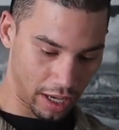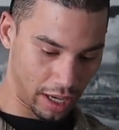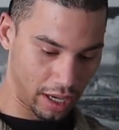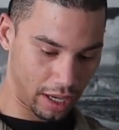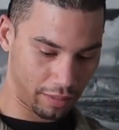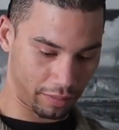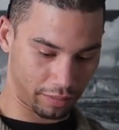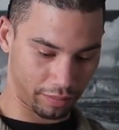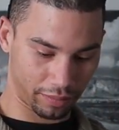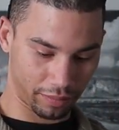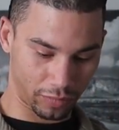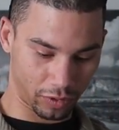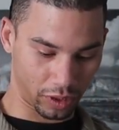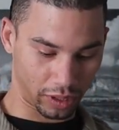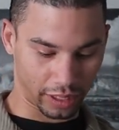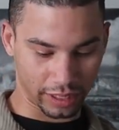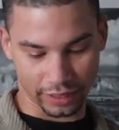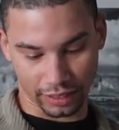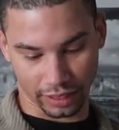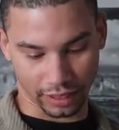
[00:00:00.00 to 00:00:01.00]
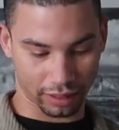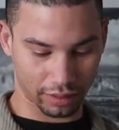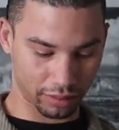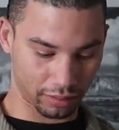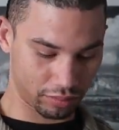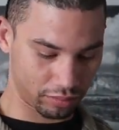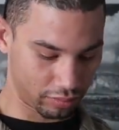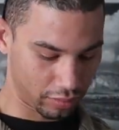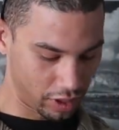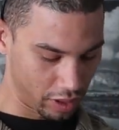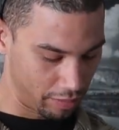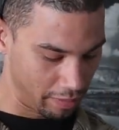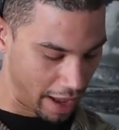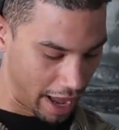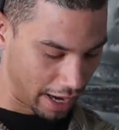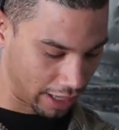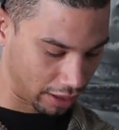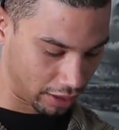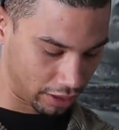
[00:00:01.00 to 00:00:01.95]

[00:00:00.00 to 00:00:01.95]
Or at least to the back